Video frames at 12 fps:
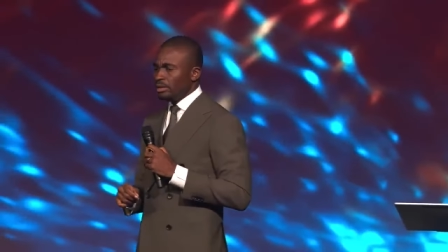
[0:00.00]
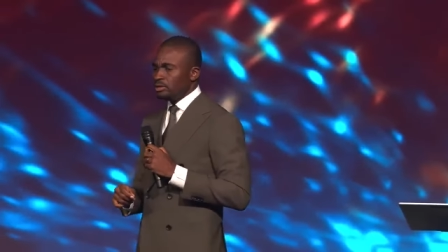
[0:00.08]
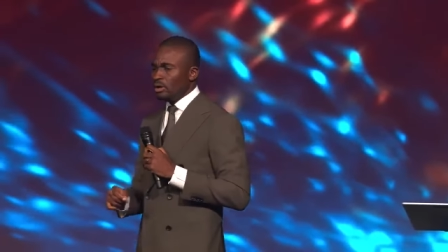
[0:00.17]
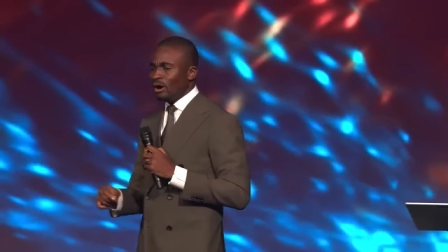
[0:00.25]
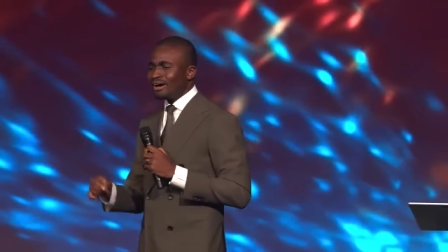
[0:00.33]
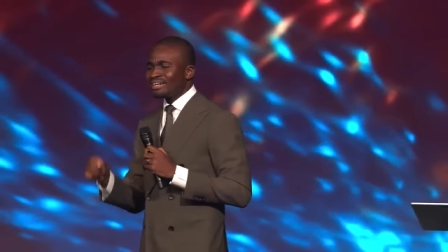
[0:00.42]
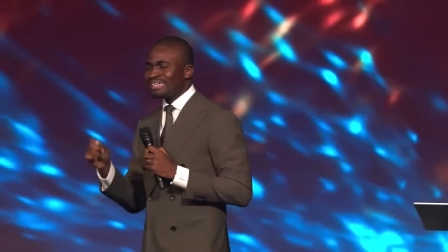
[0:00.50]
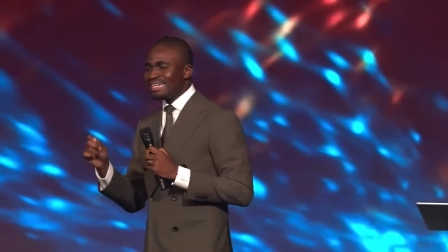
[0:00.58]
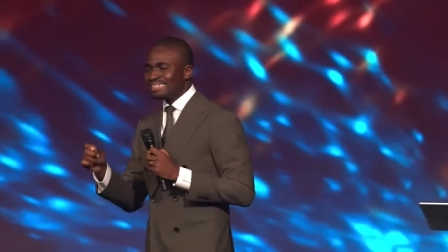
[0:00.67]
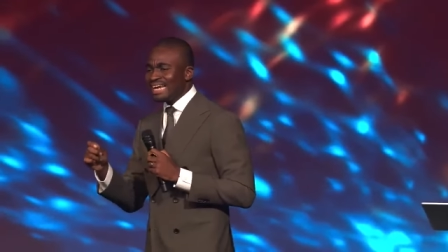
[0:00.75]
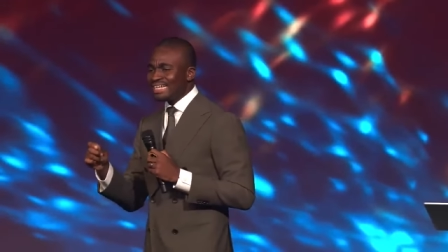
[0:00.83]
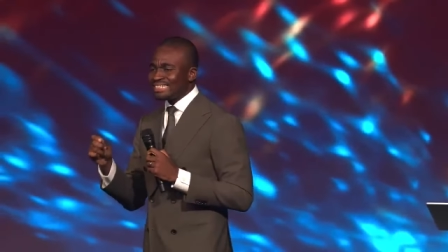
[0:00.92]
Your
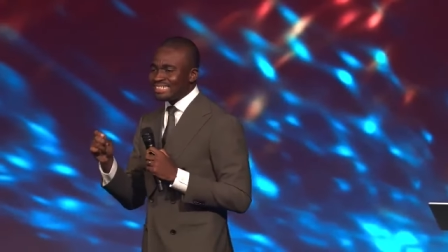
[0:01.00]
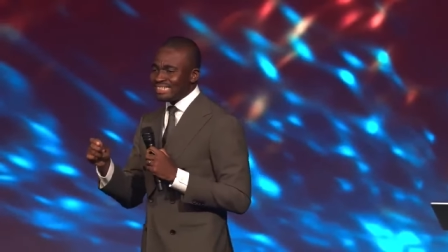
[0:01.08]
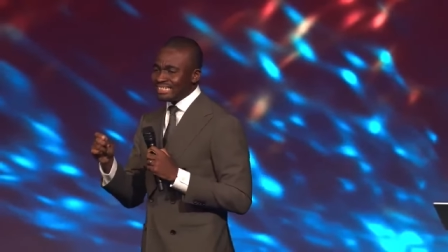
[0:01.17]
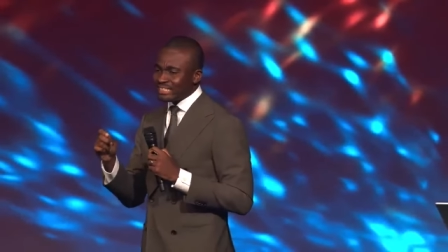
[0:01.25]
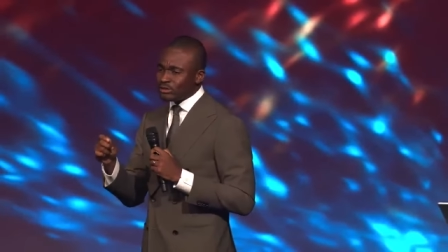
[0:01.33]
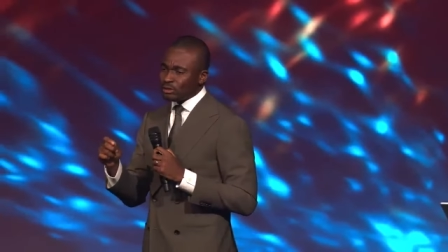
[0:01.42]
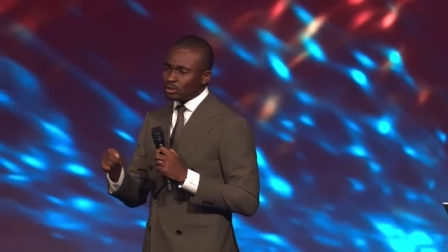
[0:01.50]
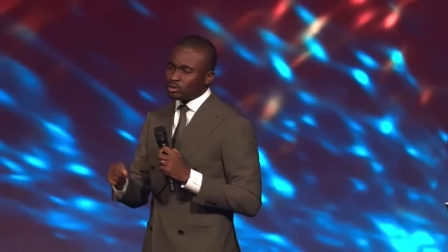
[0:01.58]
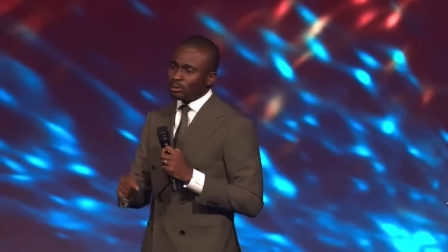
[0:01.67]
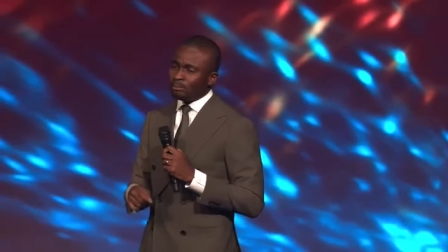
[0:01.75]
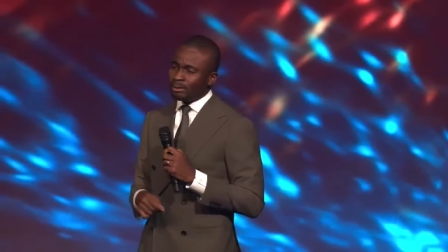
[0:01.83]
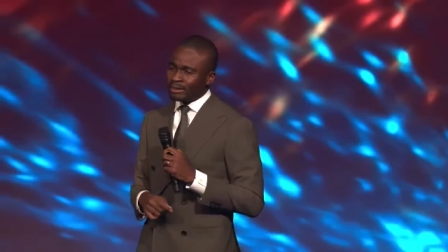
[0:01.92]
greatest seed is not
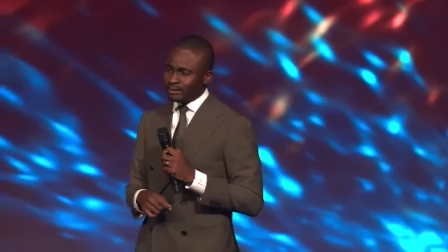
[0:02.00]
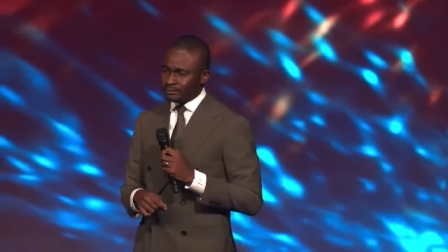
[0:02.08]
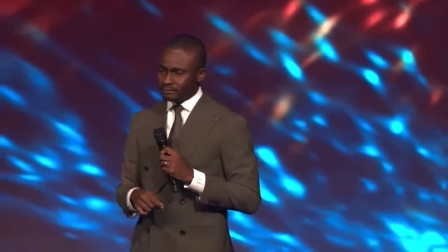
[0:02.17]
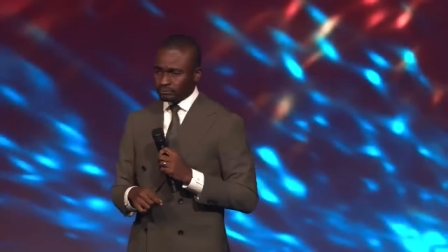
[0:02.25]
your money.